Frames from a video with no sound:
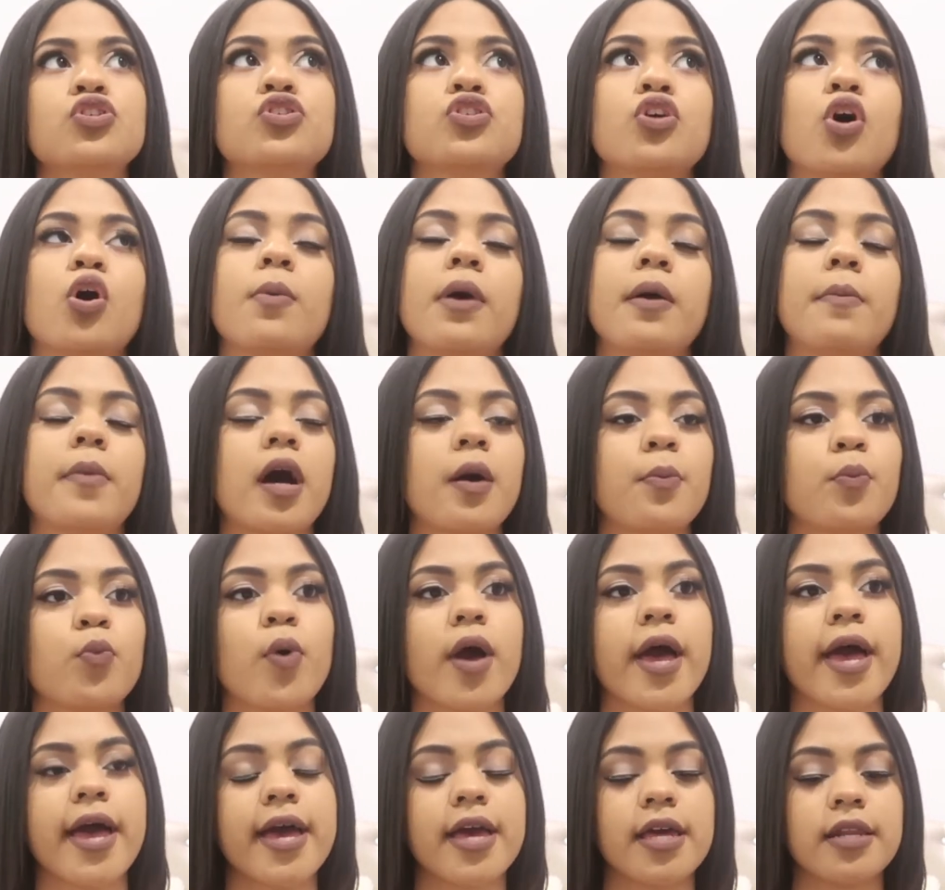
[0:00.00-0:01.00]
So my mom
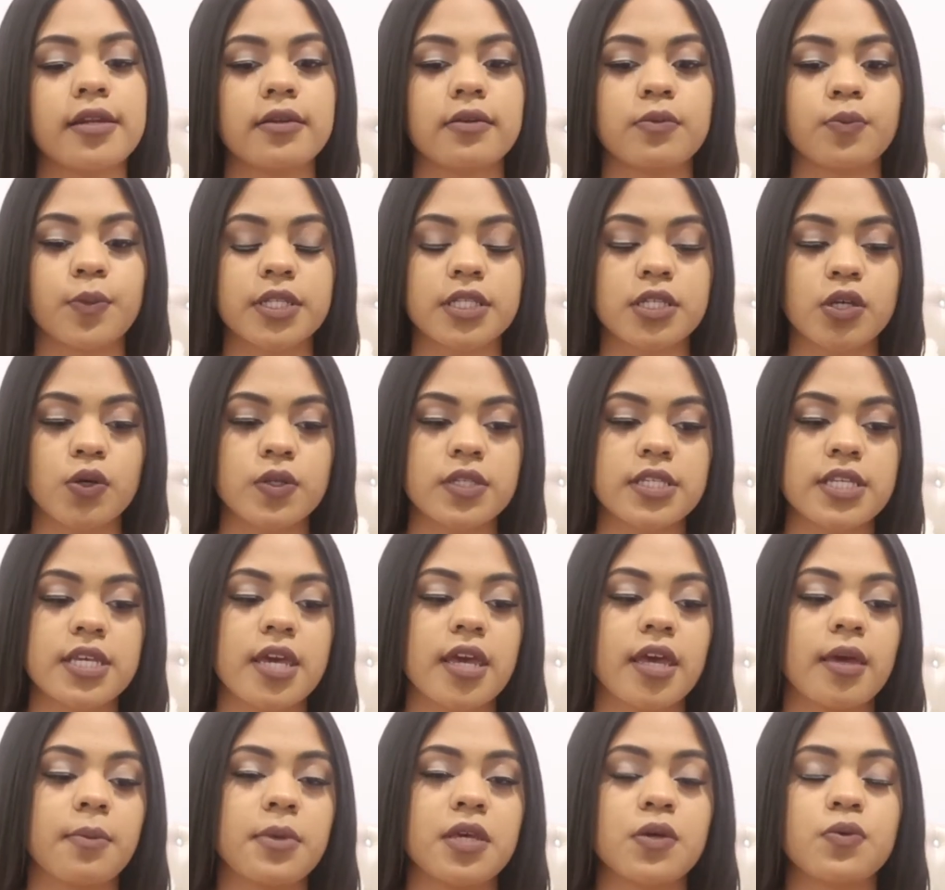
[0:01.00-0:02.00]
went to go see
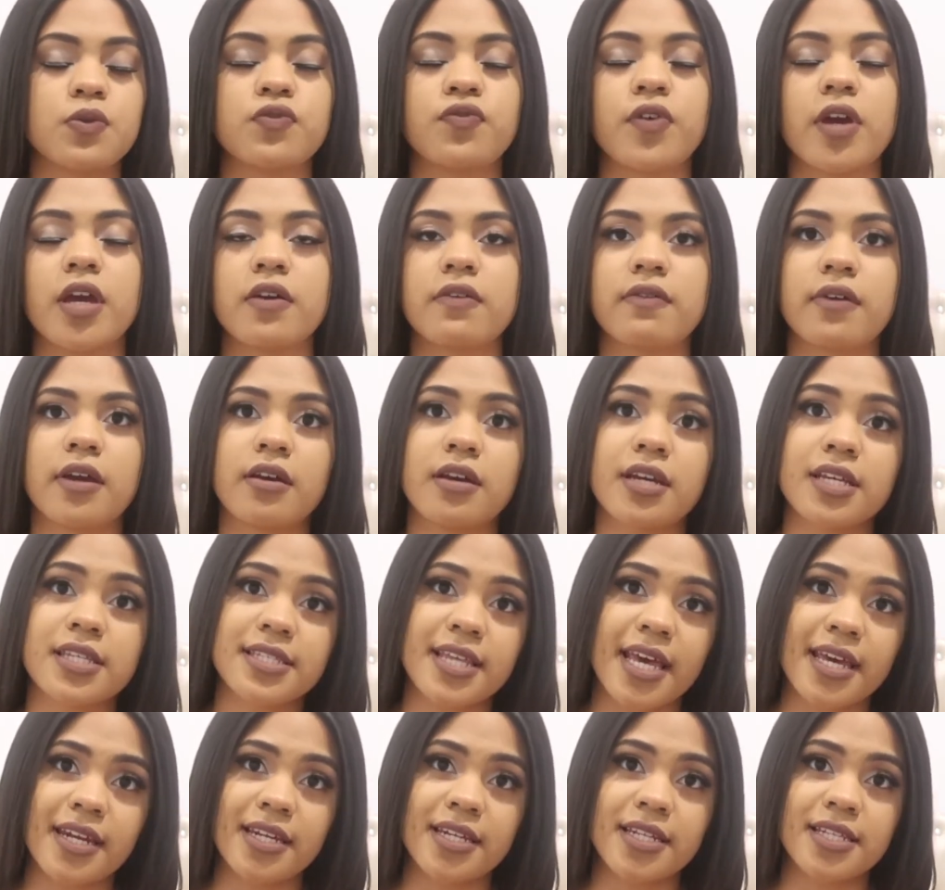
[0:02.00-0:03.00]
him. He was very, very
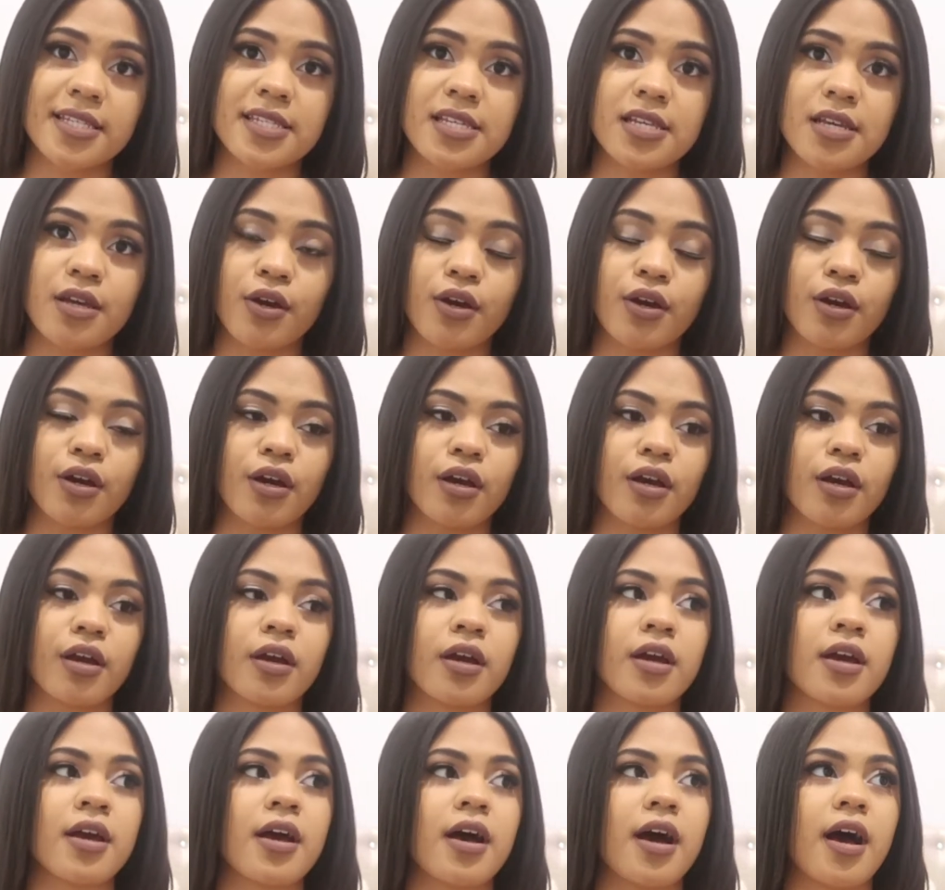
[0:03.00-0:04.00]
excited to see
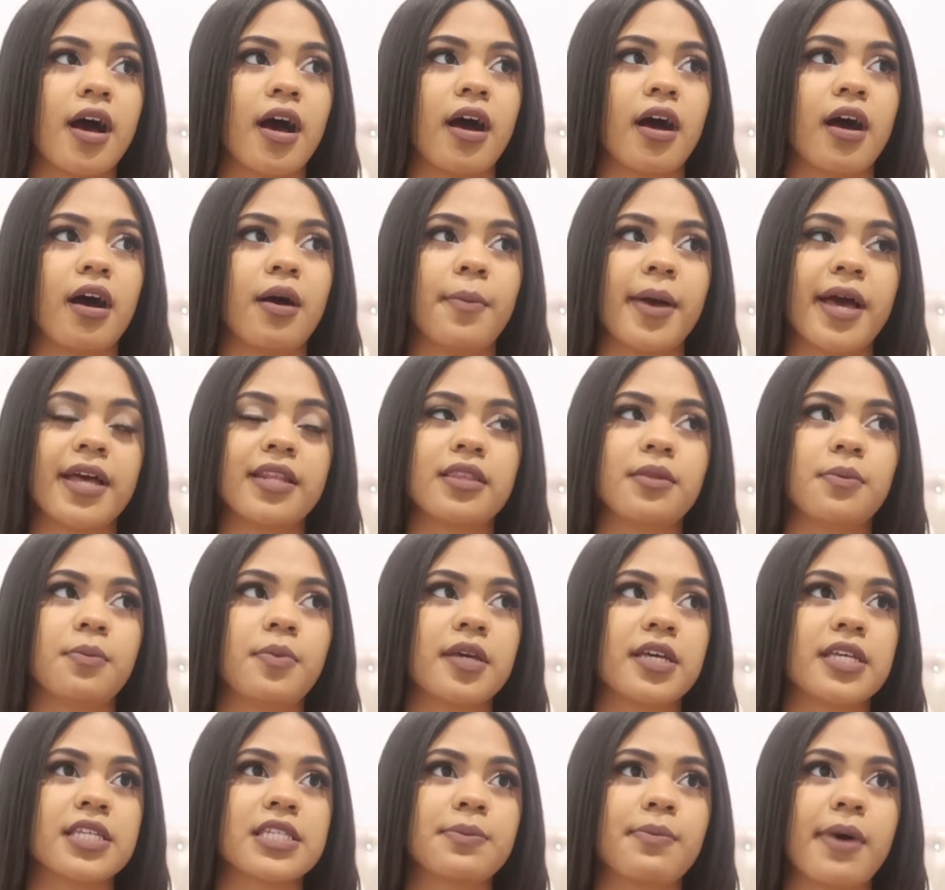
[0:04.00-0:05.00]
her. Had the
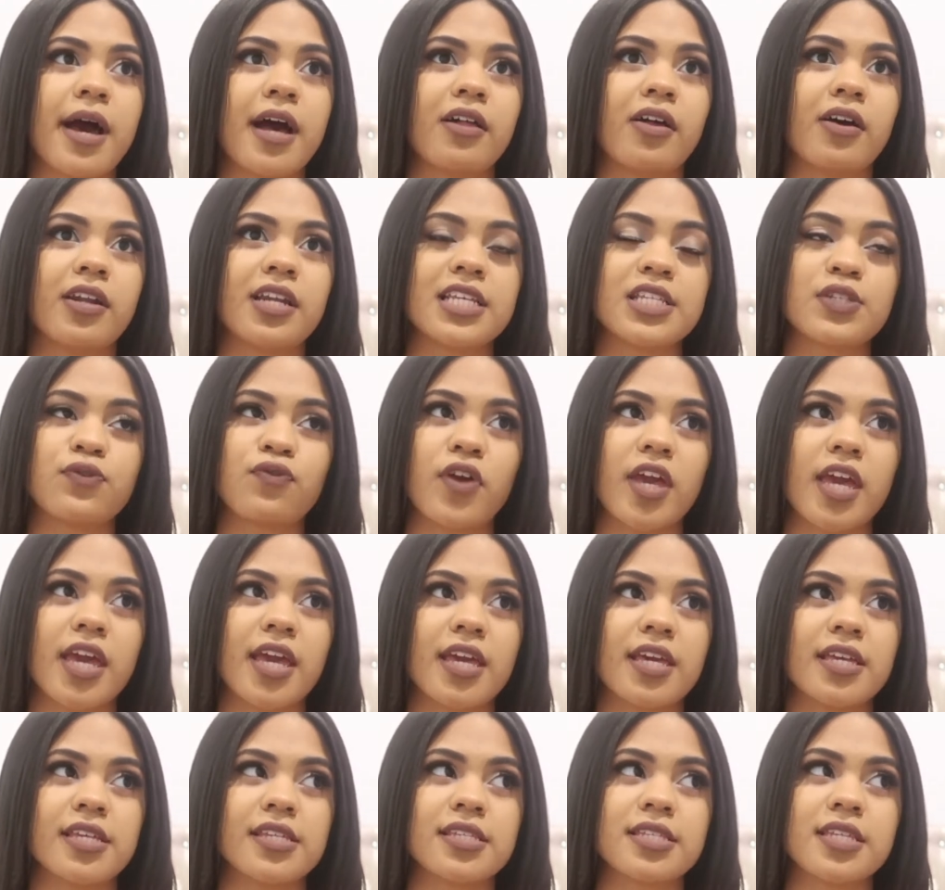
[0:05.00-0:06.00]
biggest smile on his
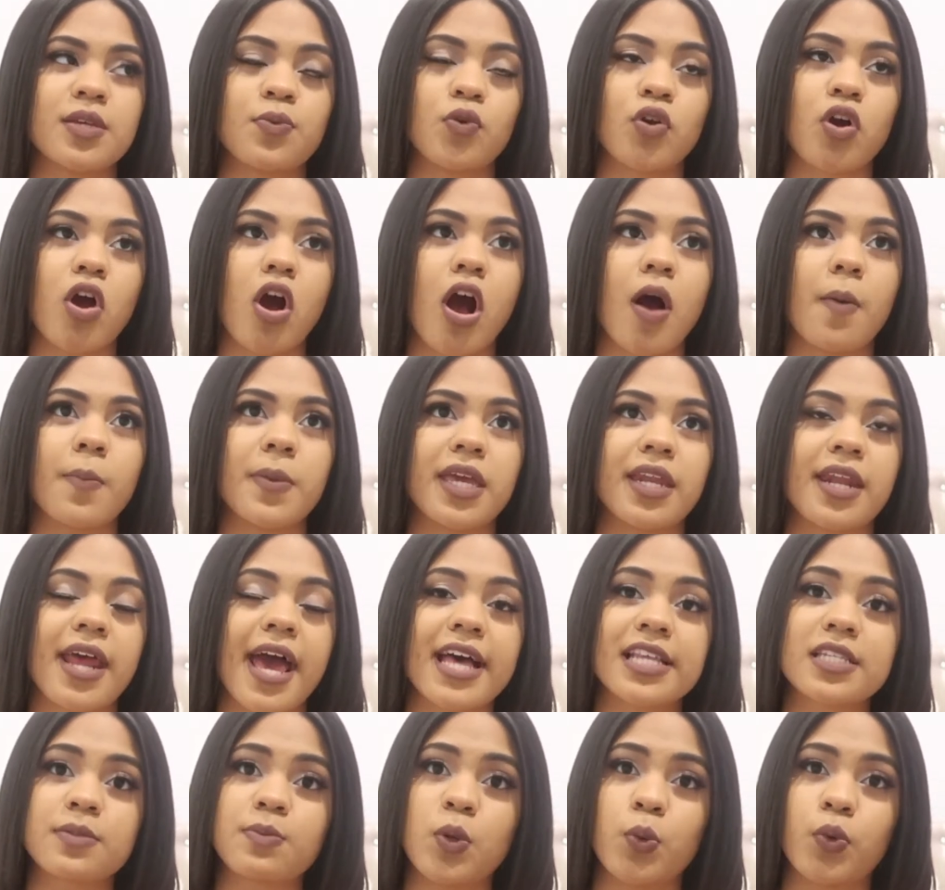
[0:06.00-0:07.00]
face. He would call me and
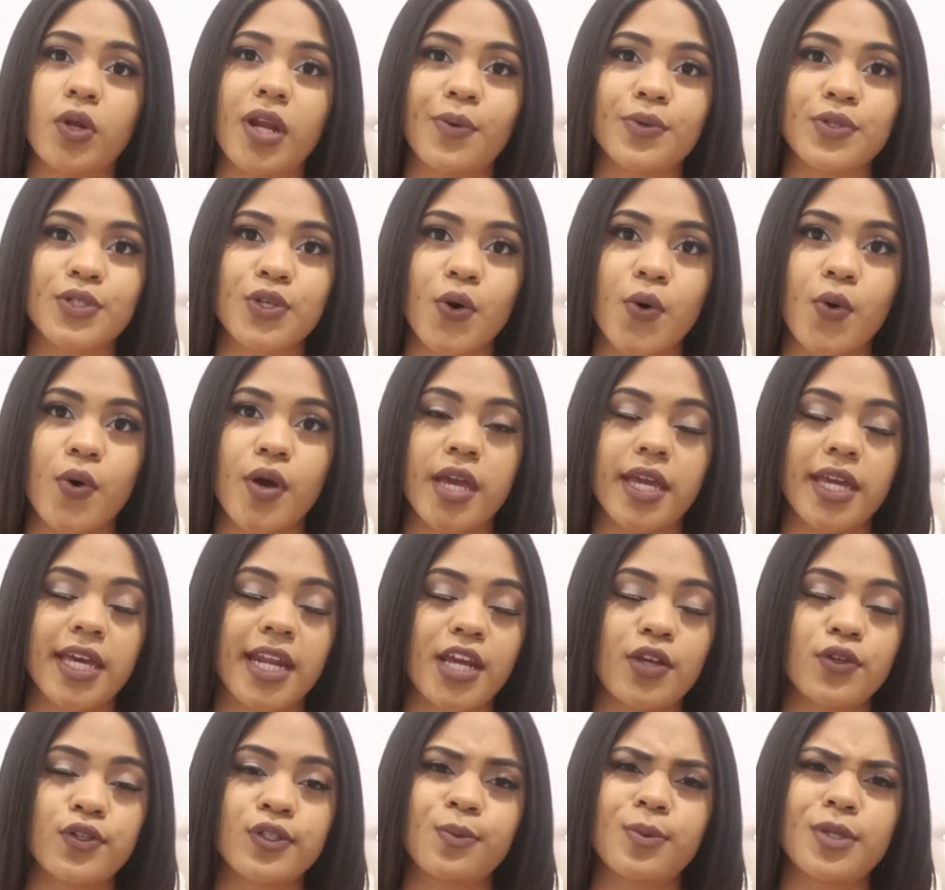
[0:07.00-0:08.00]
ask me when I was going, and
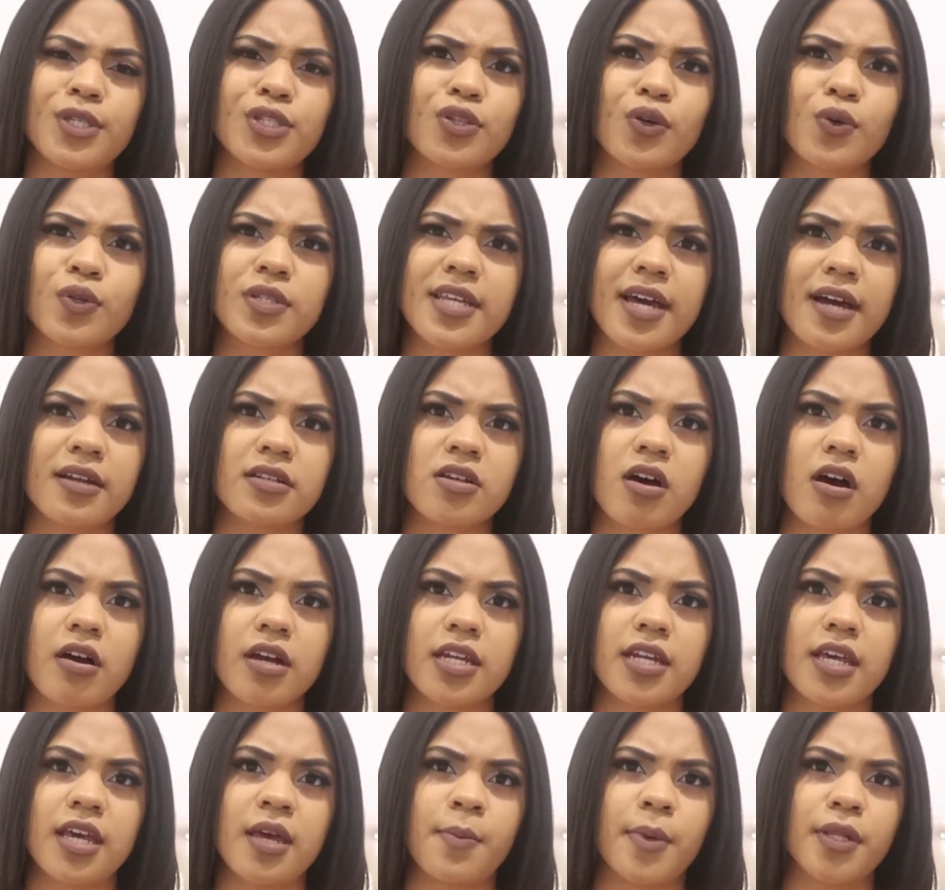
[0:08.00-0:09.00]
I used to be so sad
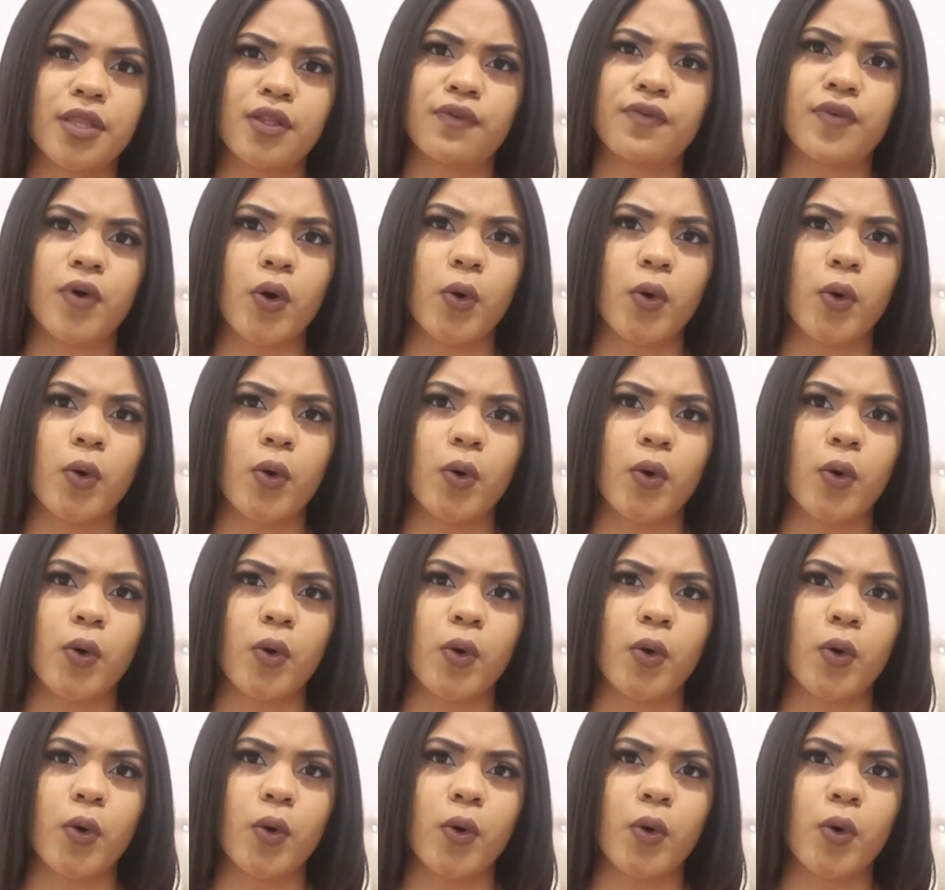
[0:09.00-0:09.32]
talking to him on the